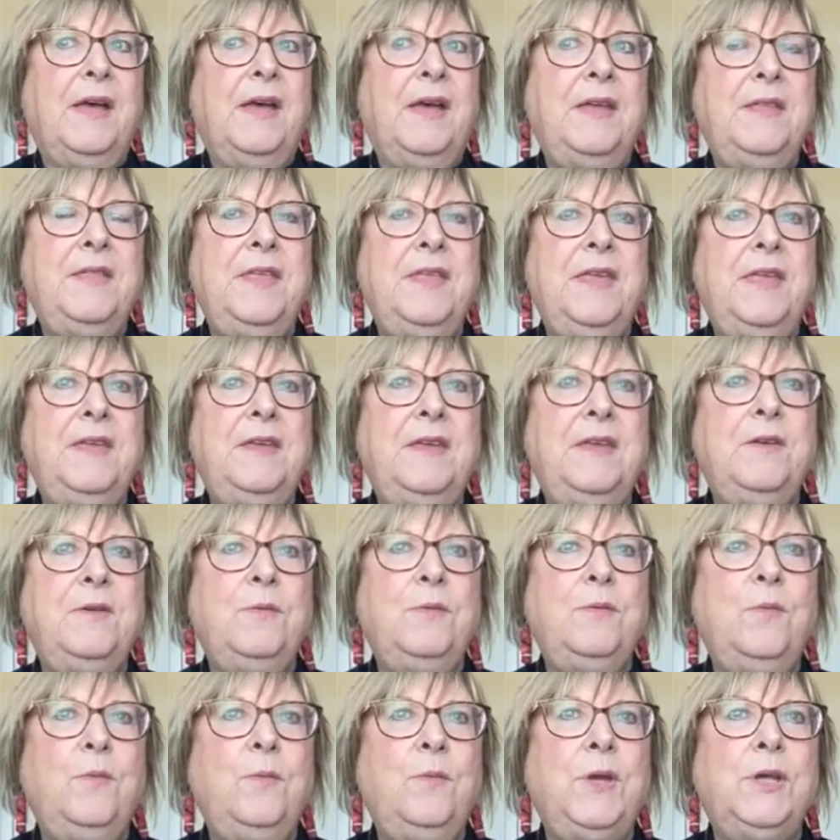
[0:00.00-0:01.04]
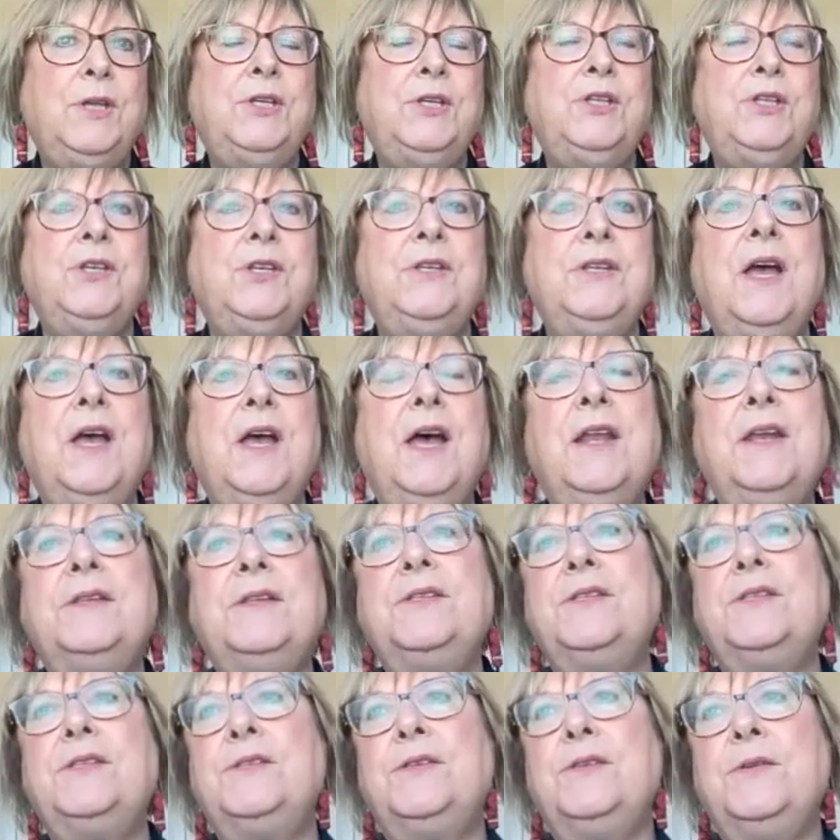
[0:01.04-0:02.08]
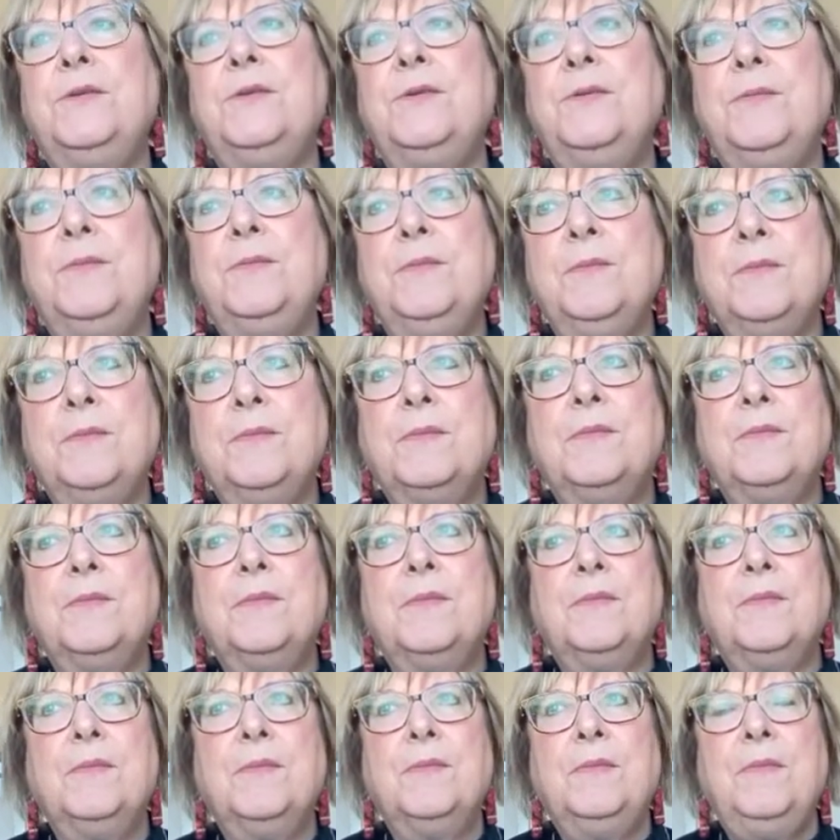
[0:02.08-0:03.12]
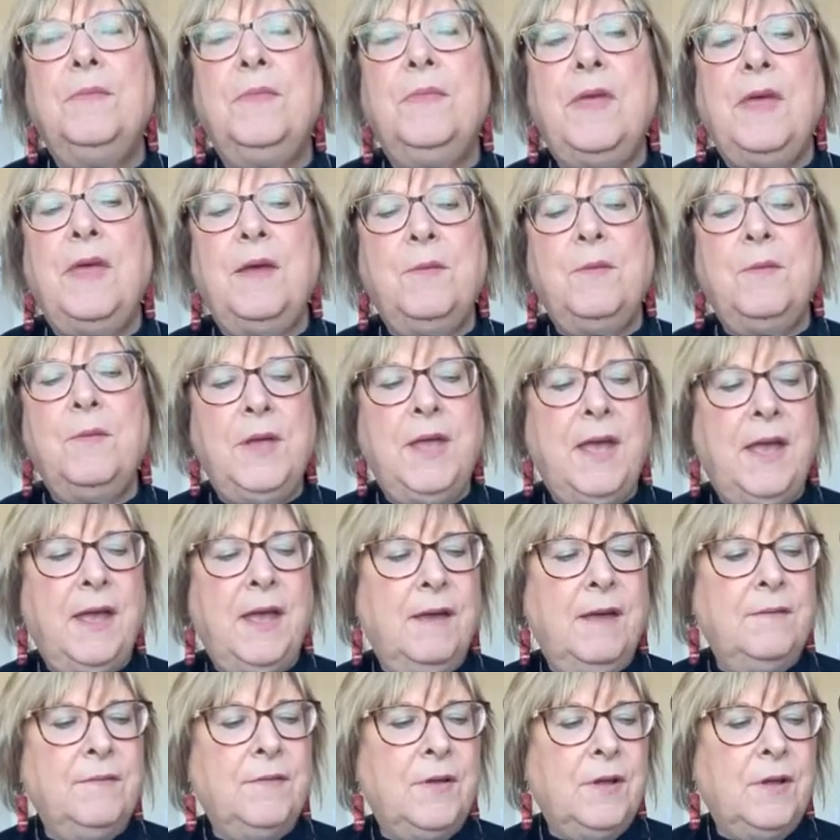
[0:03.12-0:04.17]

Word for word: I think we should not assume that we have